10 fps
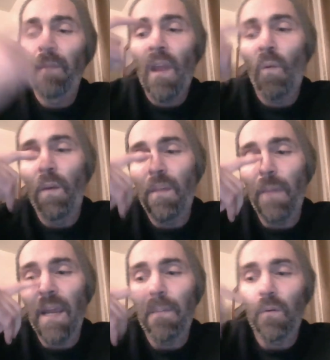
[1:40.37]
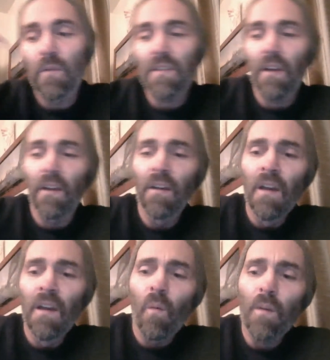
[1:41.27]
with the people. So
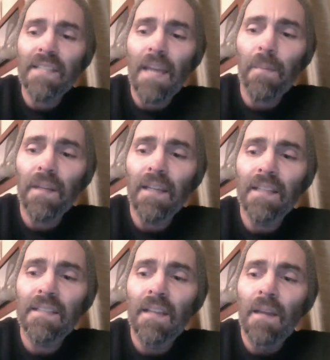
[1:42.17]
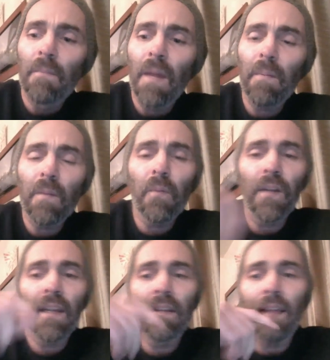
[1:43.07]
what's happening is people are bringing
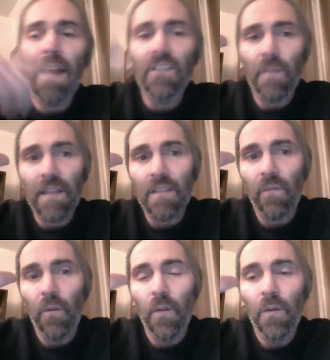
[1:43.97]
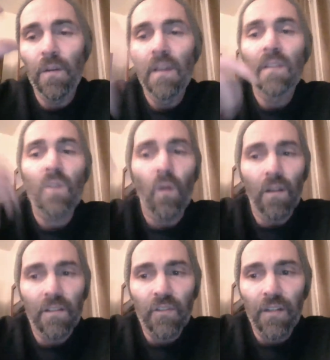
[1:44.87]
in large amounts of food,
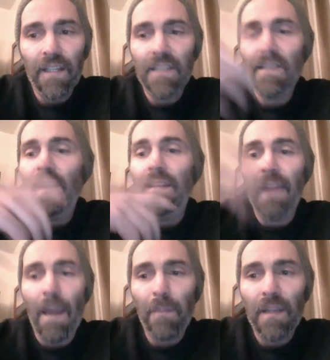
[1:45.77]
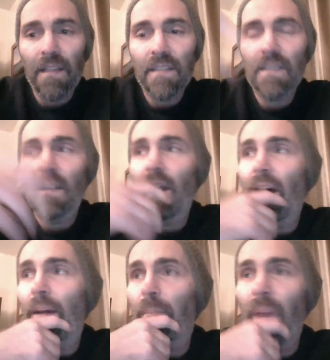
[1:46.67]
toiletries, nappies,
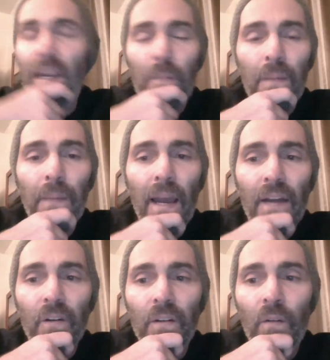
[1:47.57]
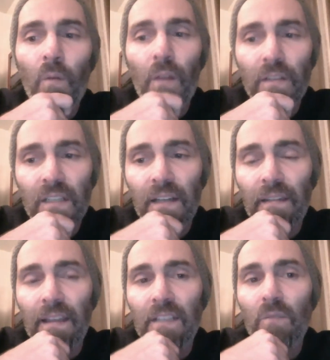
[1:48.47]
baby powder, and all those kind of
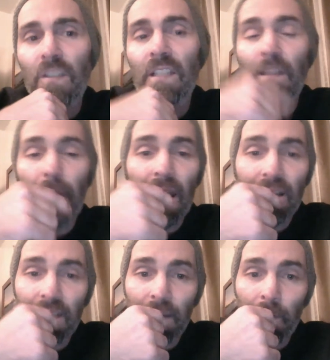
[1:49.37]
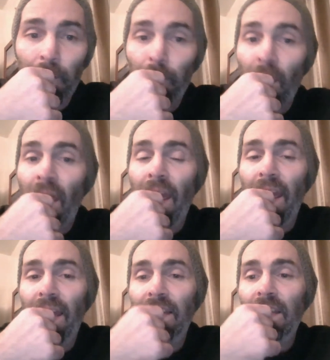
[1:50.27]
things, which is amazing.
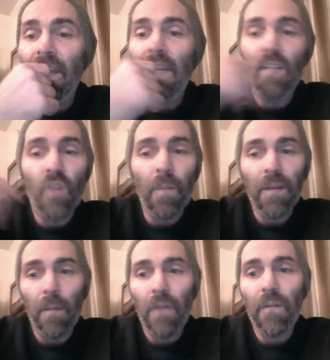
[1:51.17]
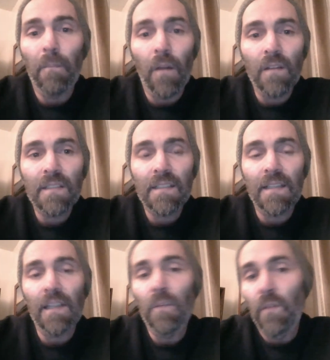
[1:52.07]
And they're dropping them off at mosques and
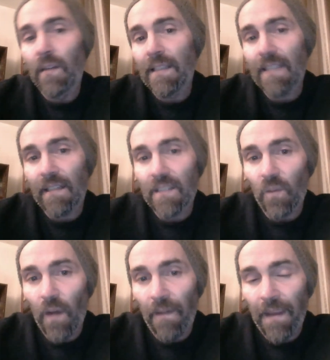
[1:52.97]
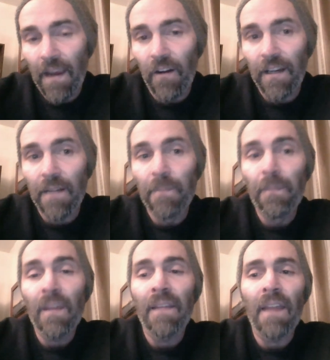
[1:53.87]
community centres around the area.
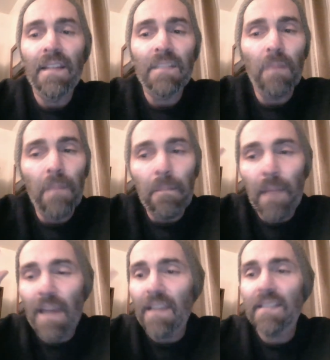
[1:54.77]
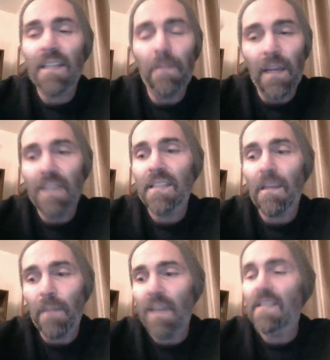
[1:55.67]
Now, there's some
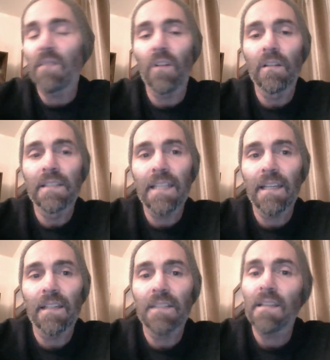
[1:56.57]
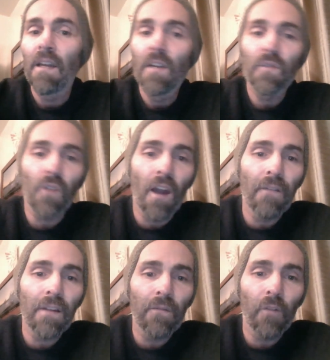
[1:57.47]
amazing volunteers
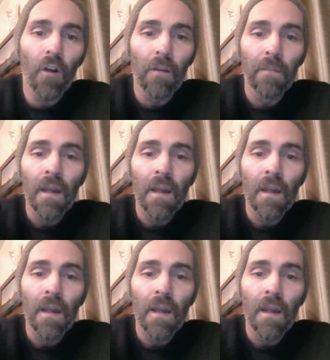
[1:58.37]
driving from